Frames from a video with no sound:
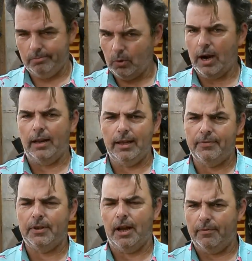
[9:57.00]
where I
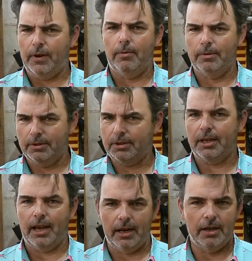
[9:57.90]
left off, I was
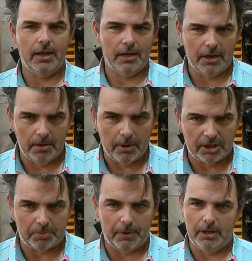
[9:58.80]
kind of getting into my
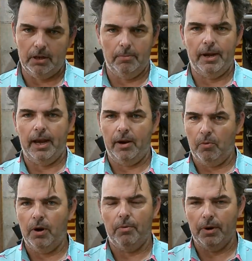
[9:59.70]
spiel about
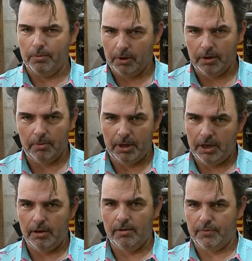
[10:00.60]
what we were going to be doing